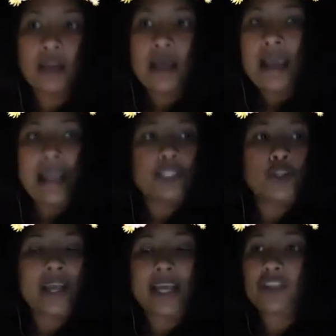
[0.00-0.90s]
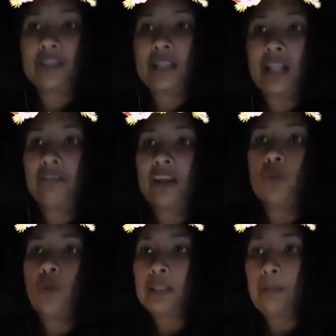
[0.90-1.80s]
Educate yourself on
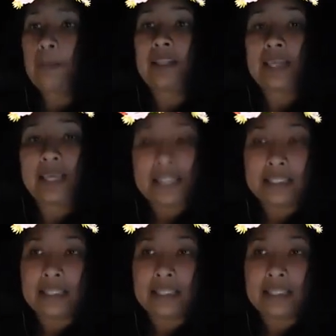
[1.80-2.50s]
what the people eat.